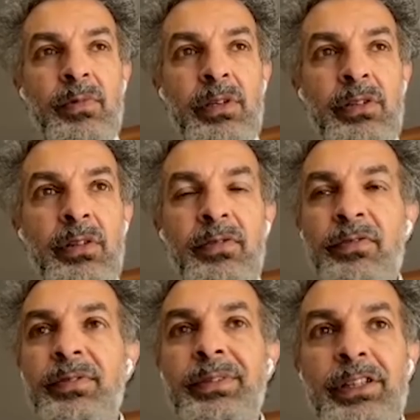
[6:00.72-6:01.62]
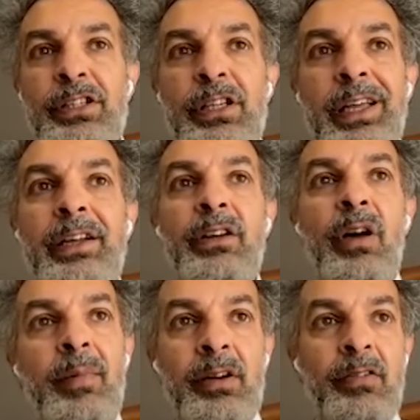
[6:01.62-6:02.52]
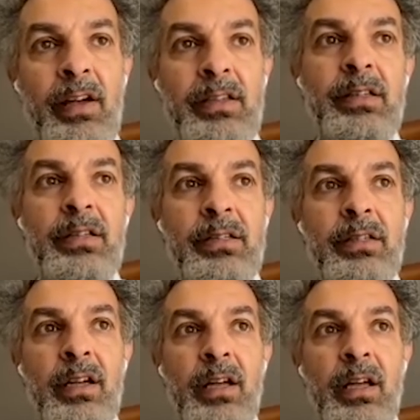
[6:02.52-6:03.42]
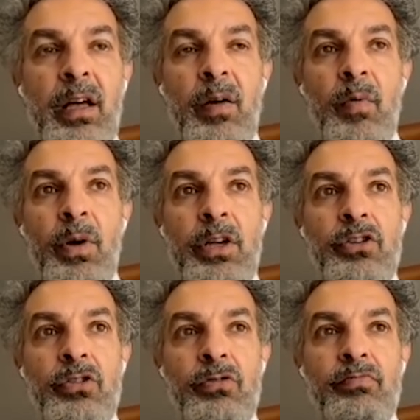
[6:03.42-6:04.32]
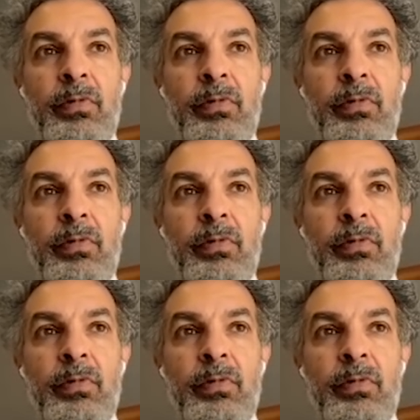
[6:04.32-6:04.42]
this economic crisis, which